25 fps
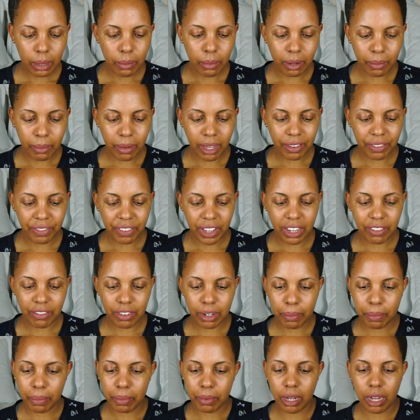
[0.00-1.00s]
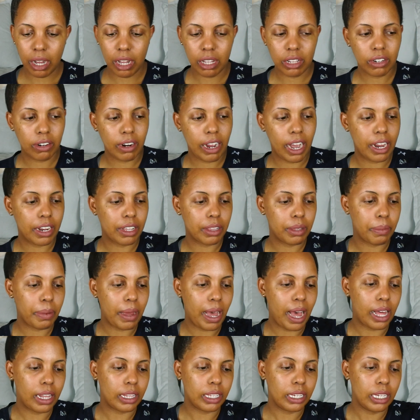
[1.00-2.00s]
But my favorite color out of the
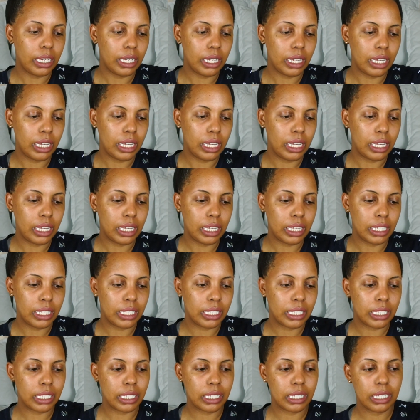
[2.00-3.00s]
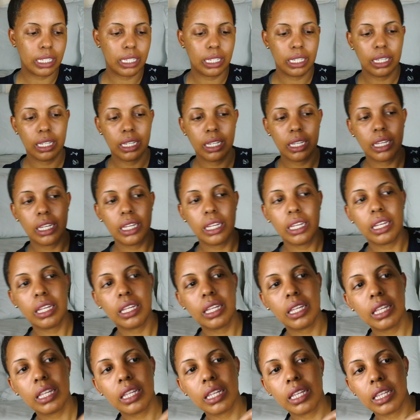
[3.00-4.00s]
palette is
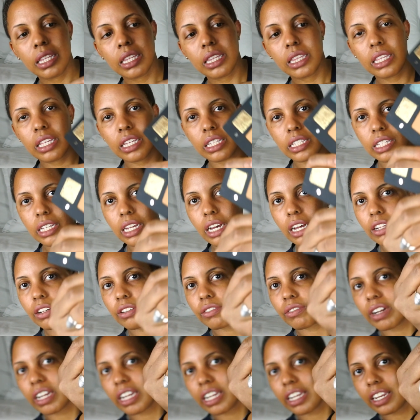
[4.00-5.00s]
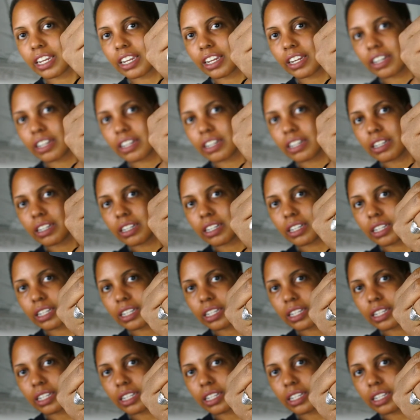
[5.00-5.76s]
this color right here.